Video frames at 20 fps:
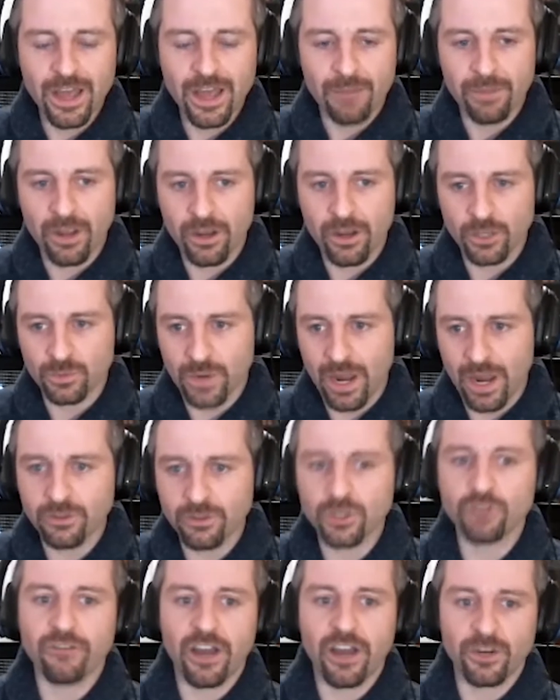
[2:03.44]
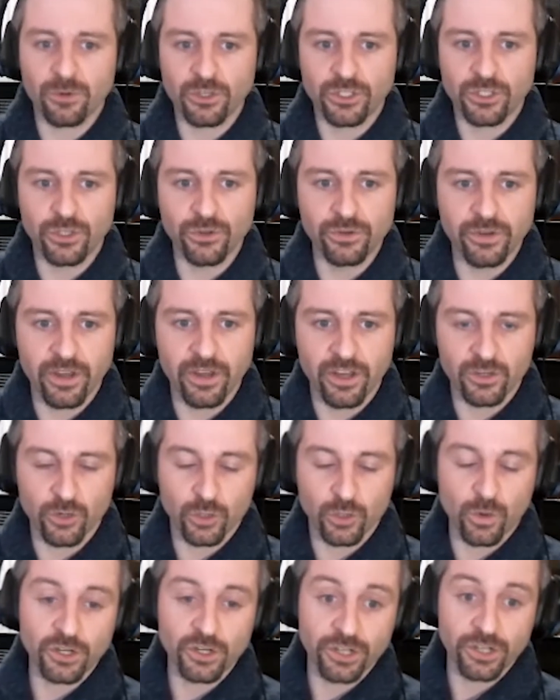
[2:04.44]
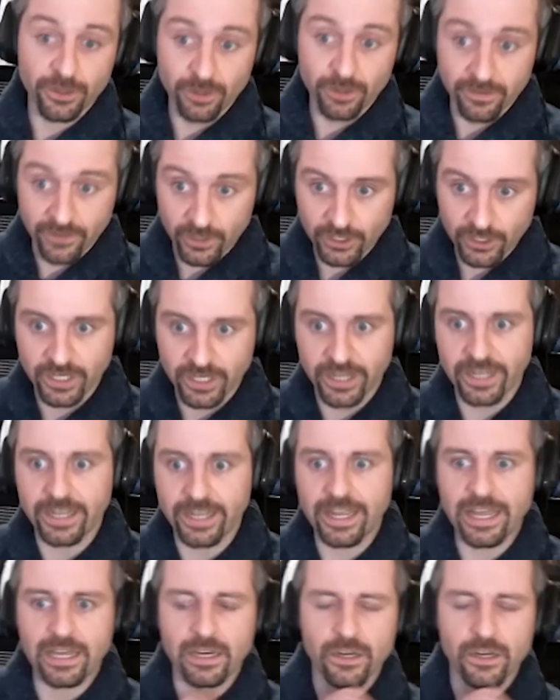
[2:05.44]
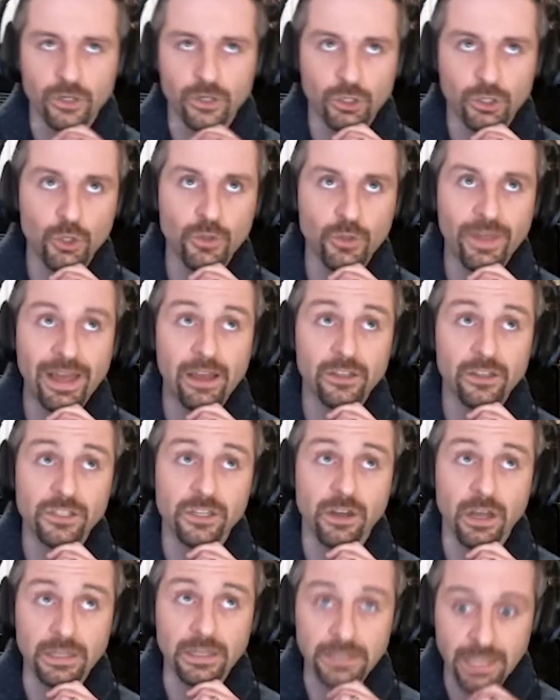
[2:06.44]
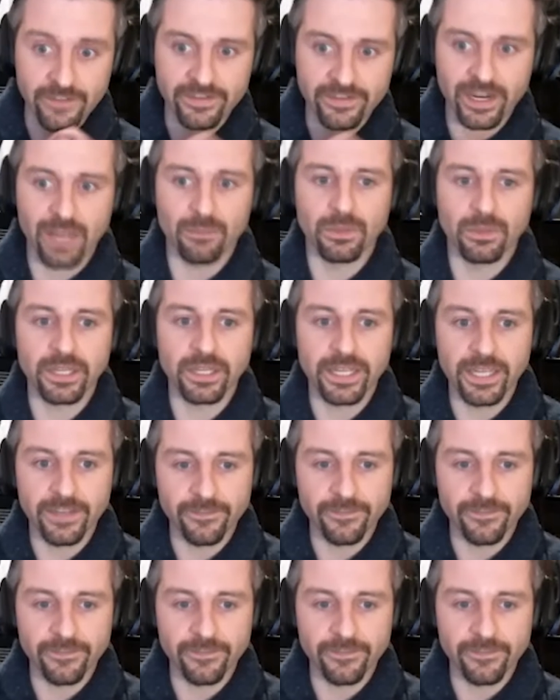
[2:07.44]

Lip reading: because when I was a graduate student at George Washington University in 2011, I believe,